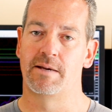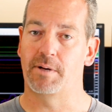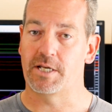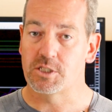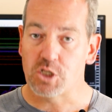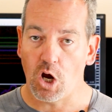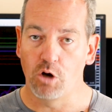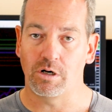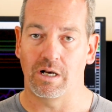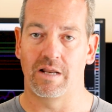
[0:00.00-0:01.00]
But a
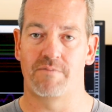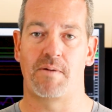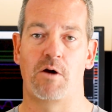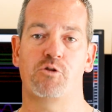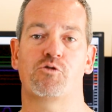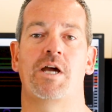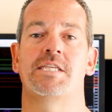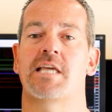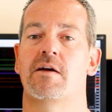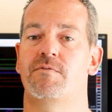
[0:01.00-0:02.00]
total, if both
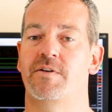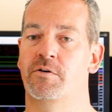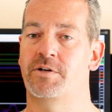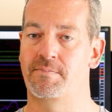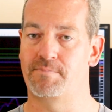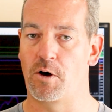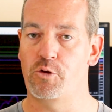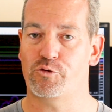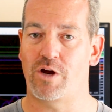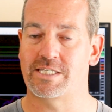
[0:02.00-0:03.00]
trades get filled and
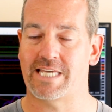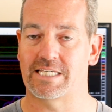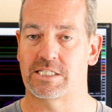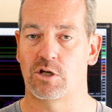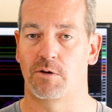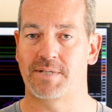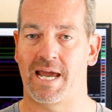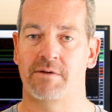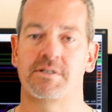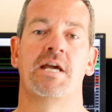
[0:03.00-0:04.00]
both trades get stopped
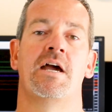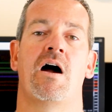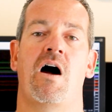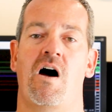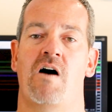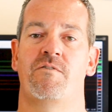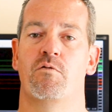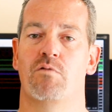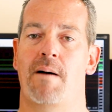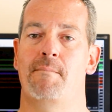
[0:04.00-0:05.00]
out, half
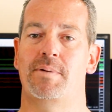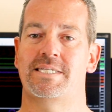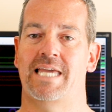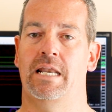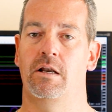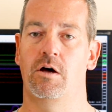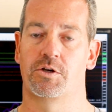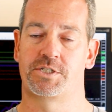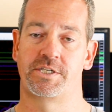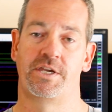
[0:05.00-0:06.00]
of 1%
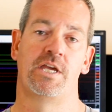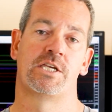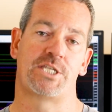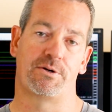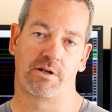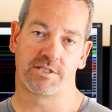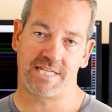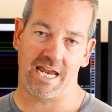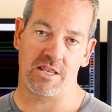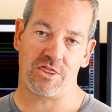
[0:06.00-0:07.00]
lost. So on a
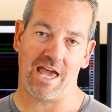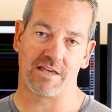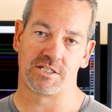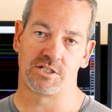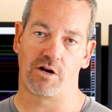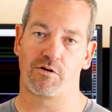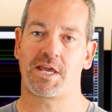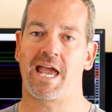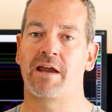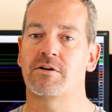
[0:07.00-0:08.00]
$10,000
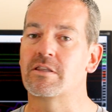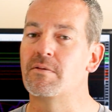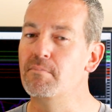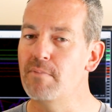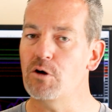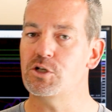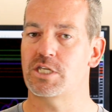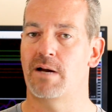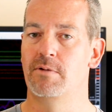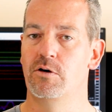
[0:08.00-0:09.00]
account, the
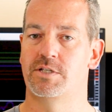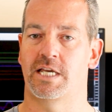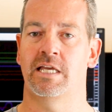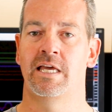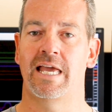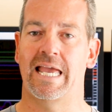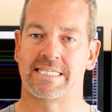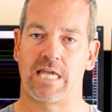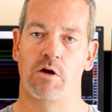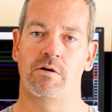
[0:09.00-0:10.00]
most I'm losing
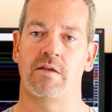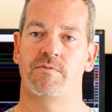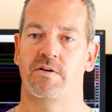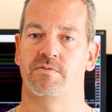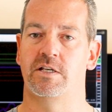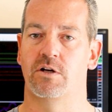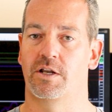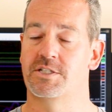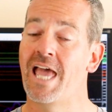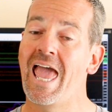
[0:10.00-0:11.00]
is only
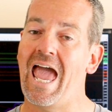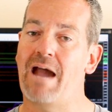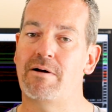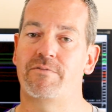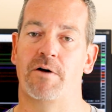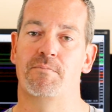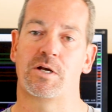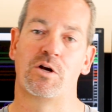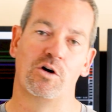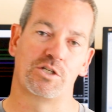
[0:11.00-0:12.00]
$50. However,
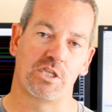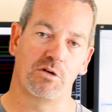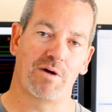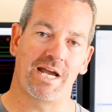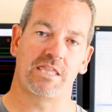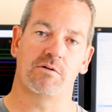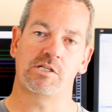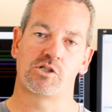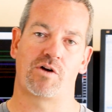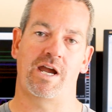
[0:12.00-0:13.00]
because of the way that
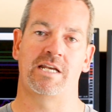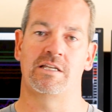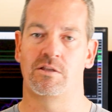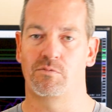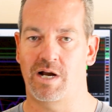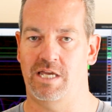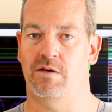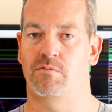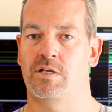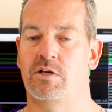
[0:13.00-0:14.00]
we trade and the way
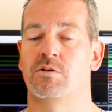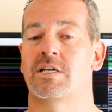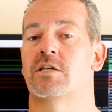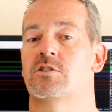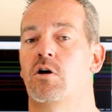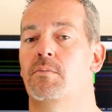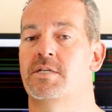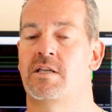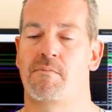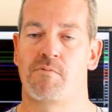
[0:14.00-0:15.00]
that we use our
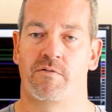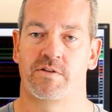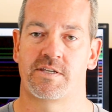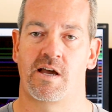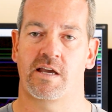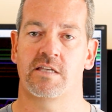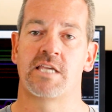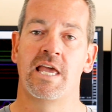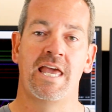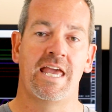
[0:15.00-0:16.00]
stops and our profit
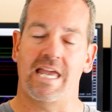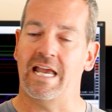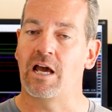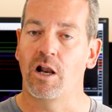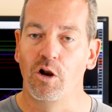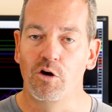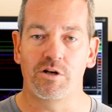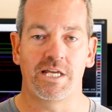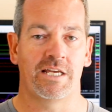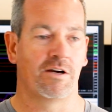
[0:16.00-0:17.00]
targets,
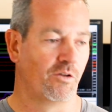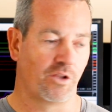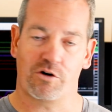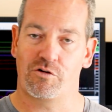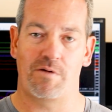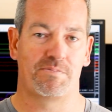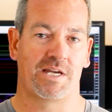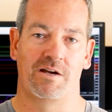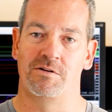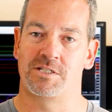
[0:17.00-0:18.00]
including on the
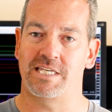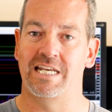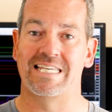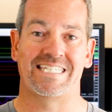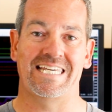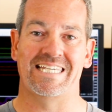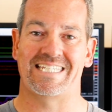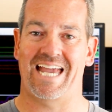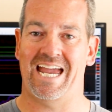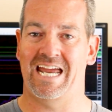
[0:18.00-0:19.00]
cryptos, the
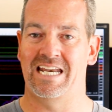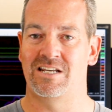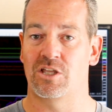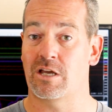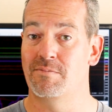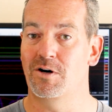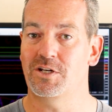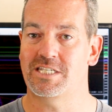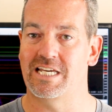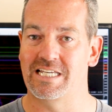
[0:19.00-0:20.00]
indices and the
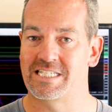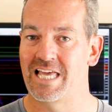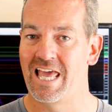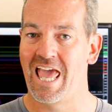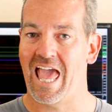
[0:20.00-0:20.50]
commodities,